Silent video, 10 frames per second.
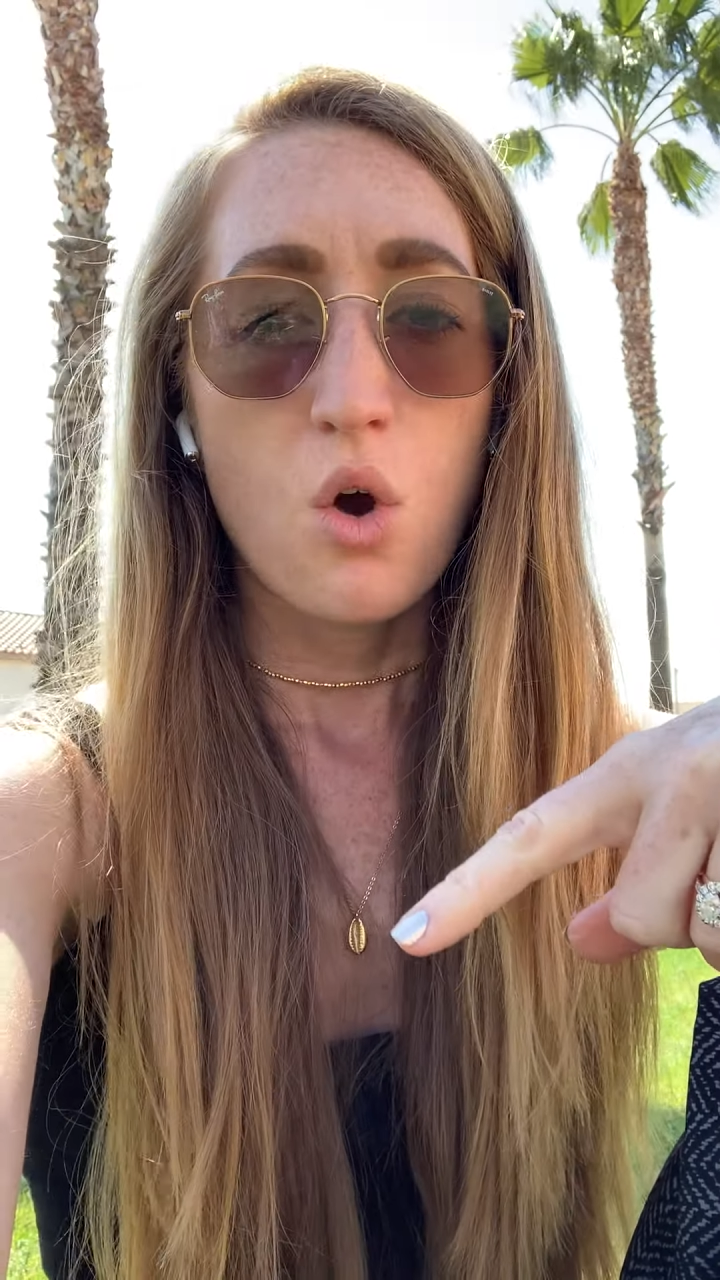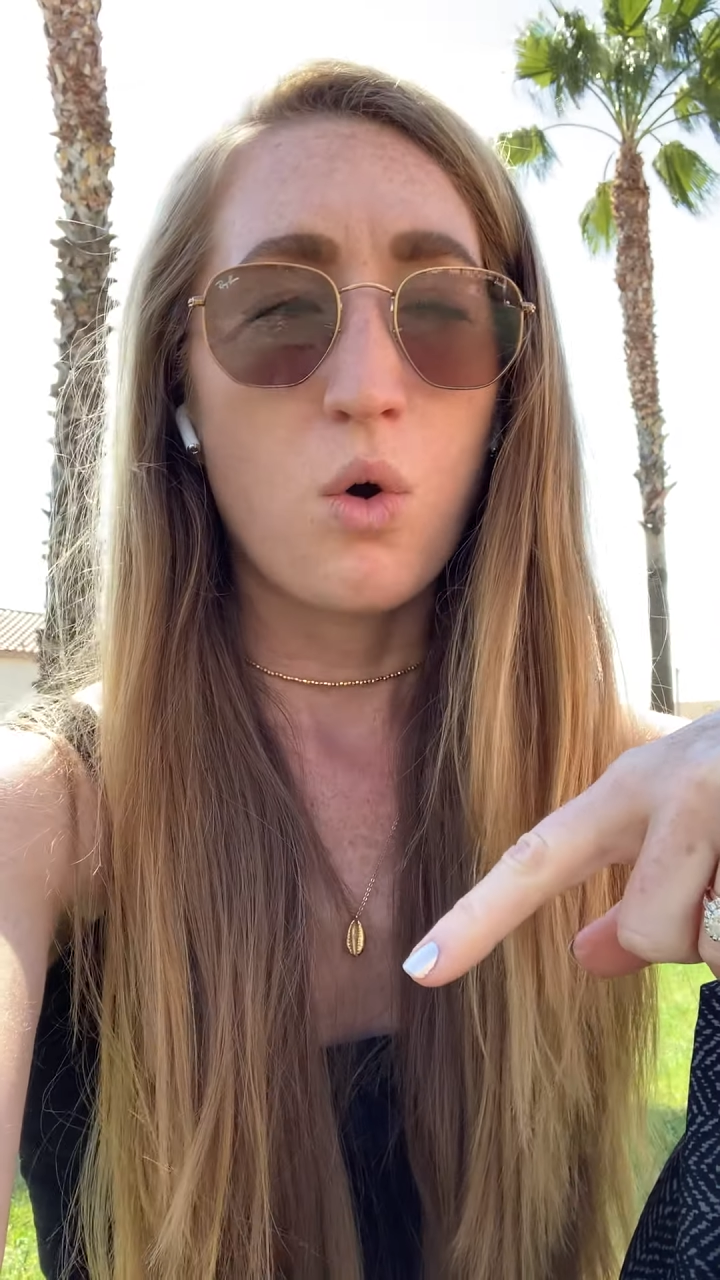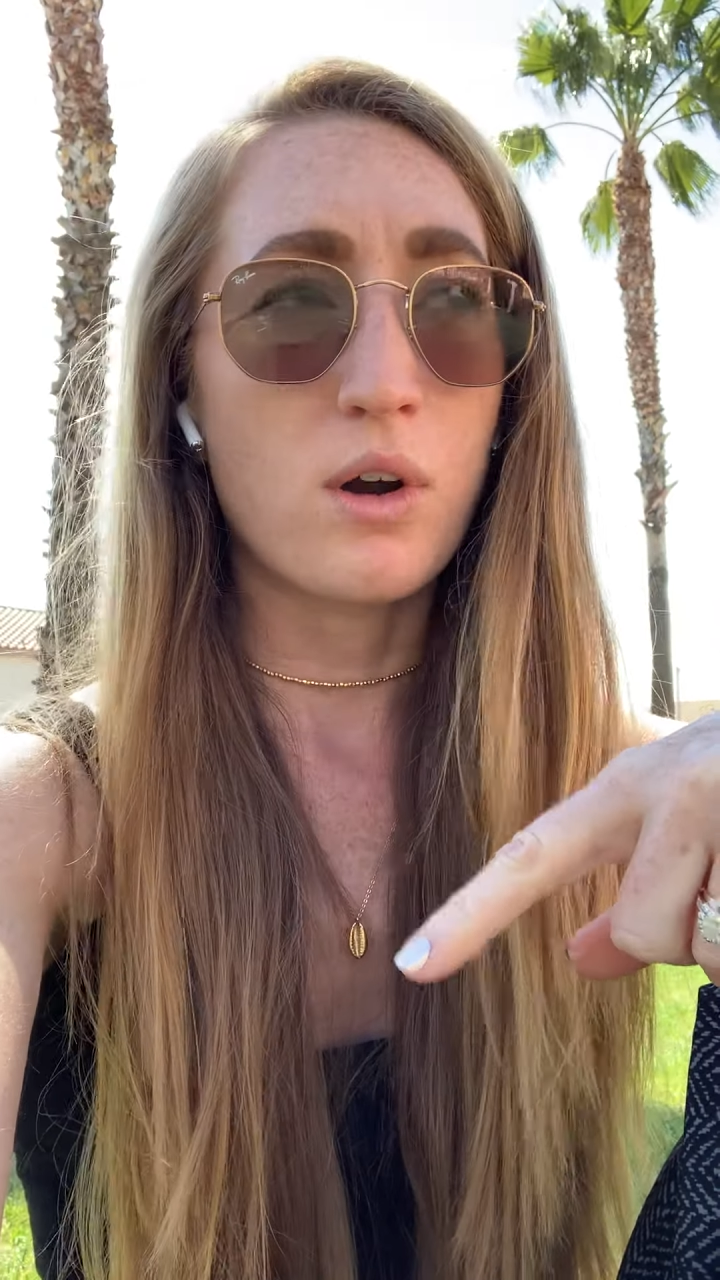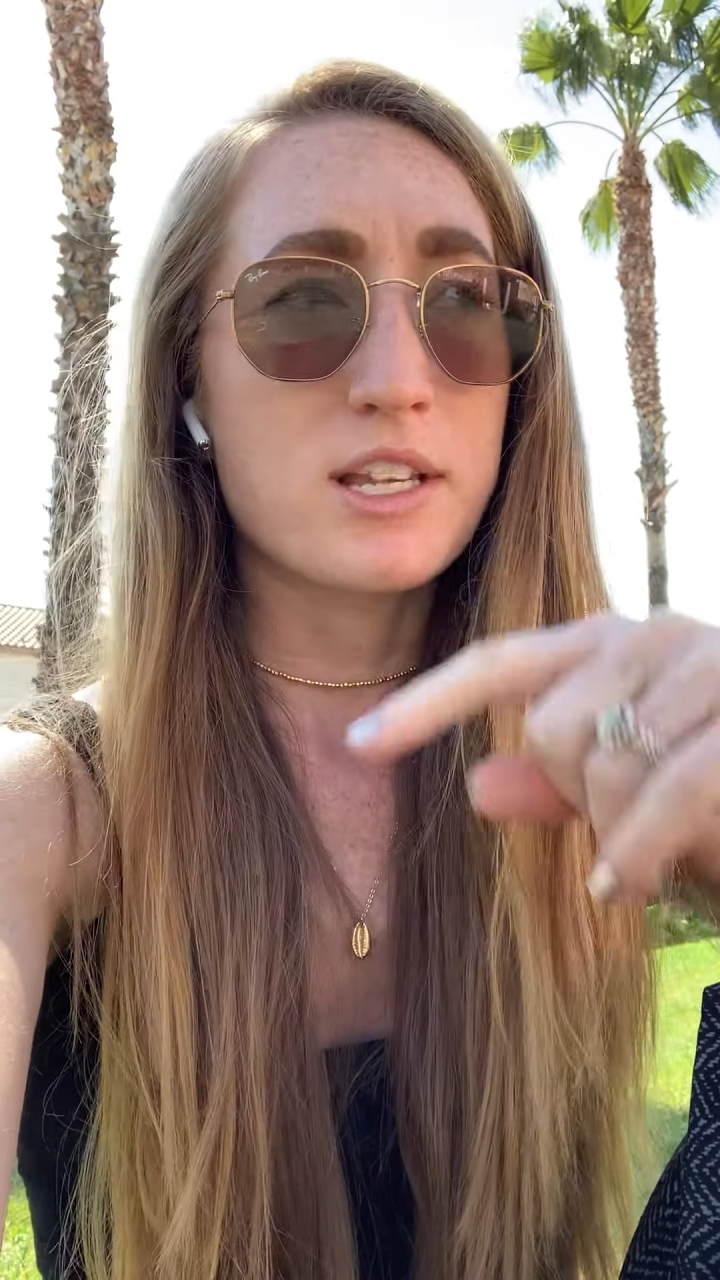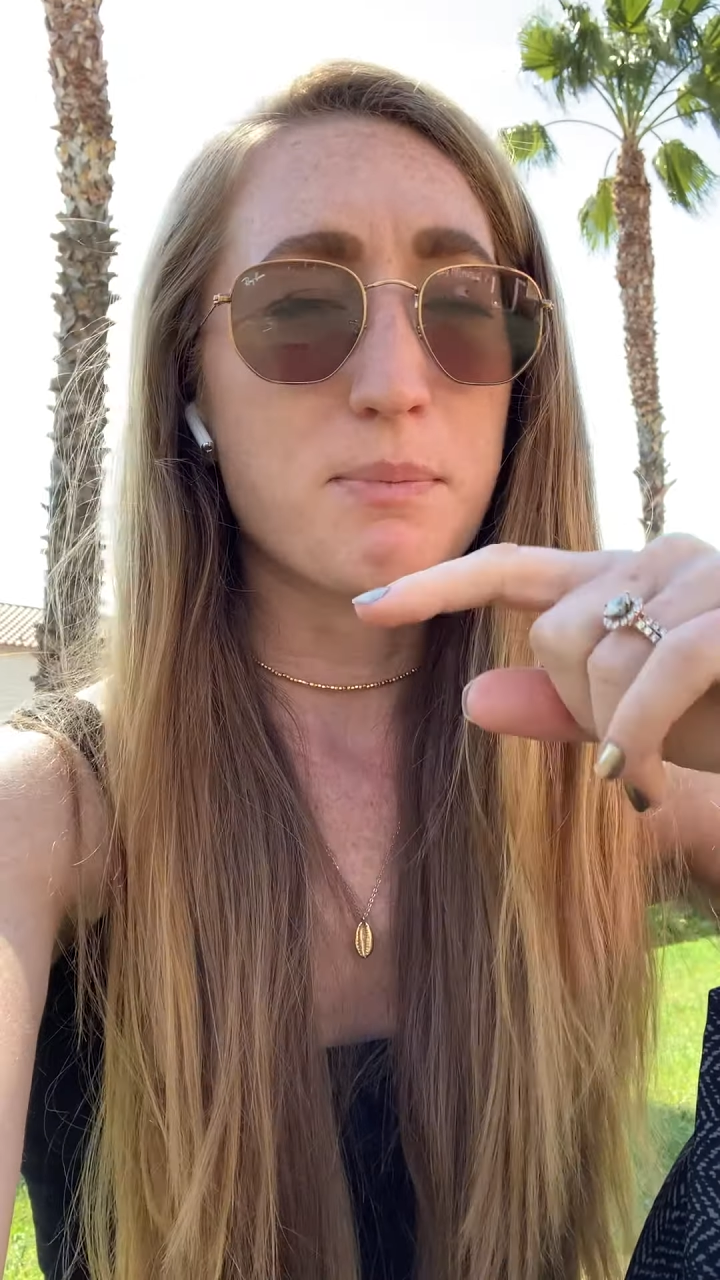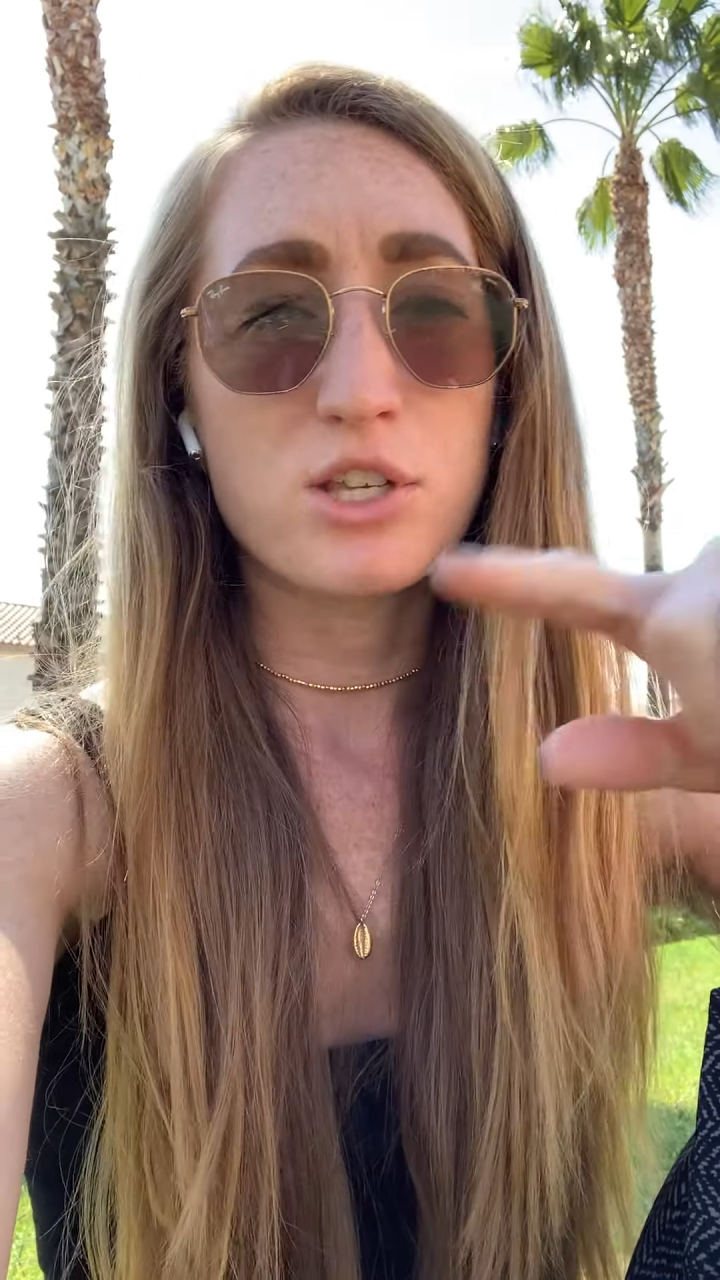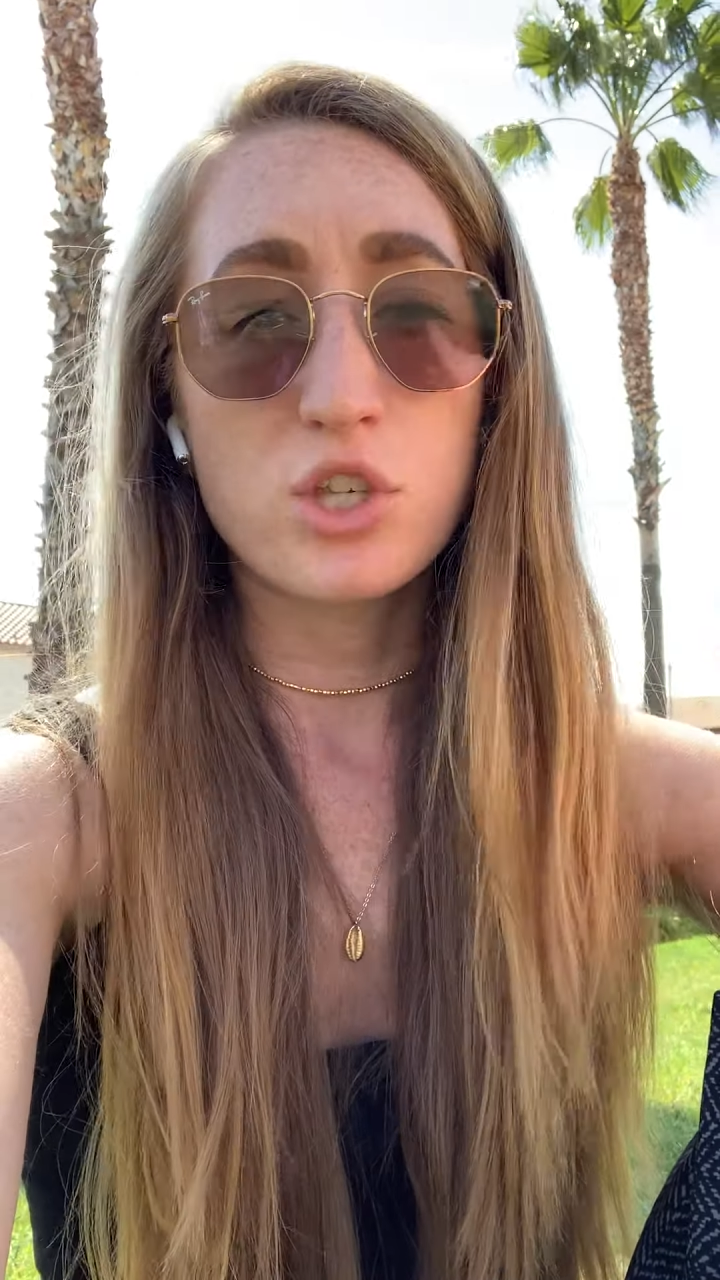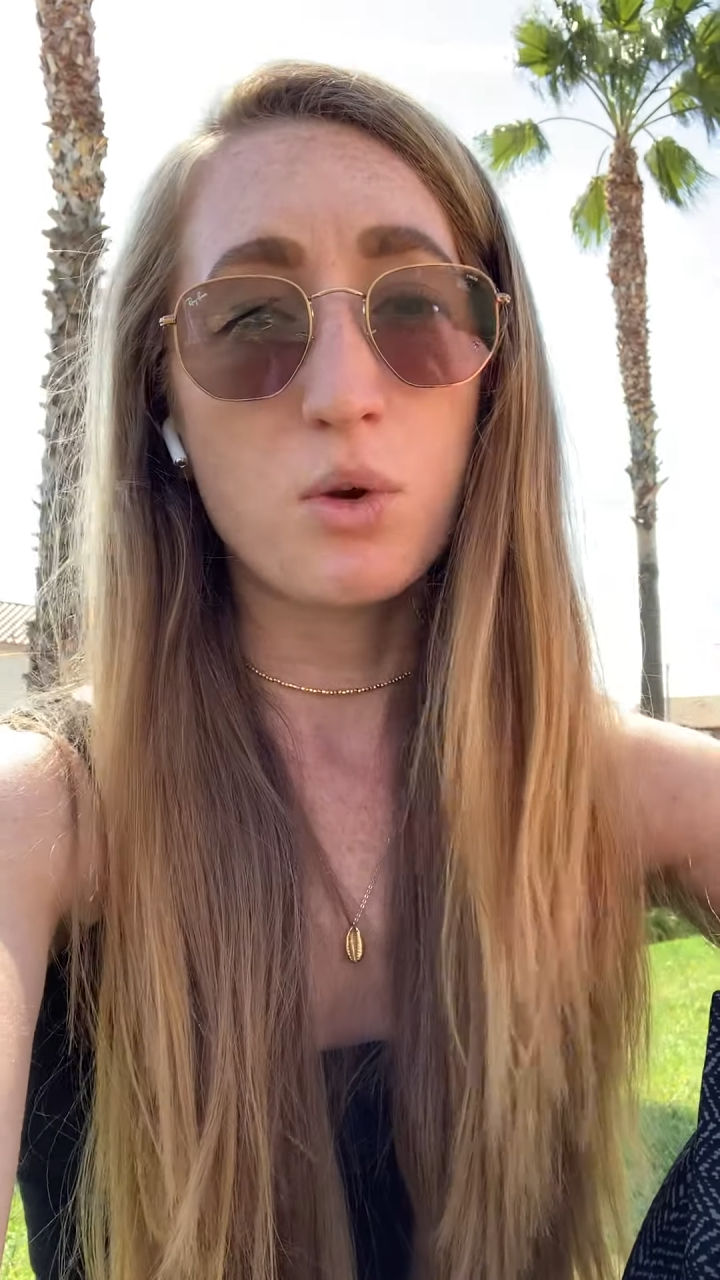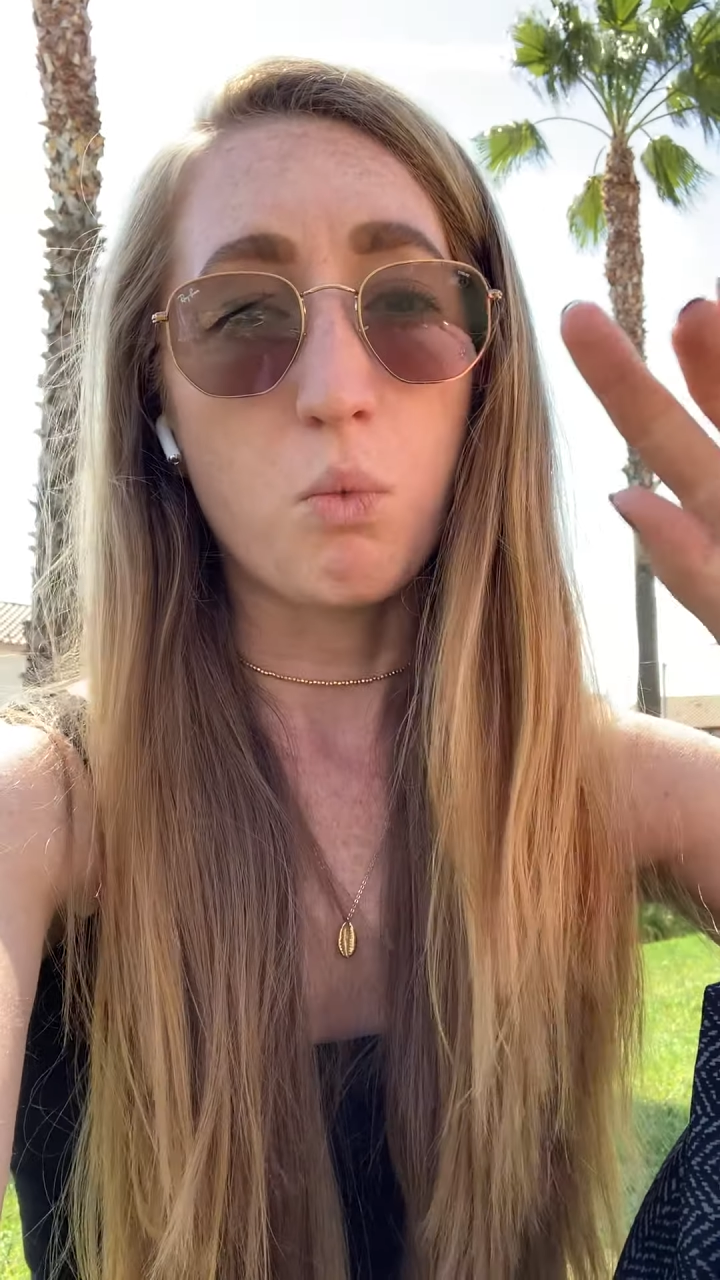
Or especially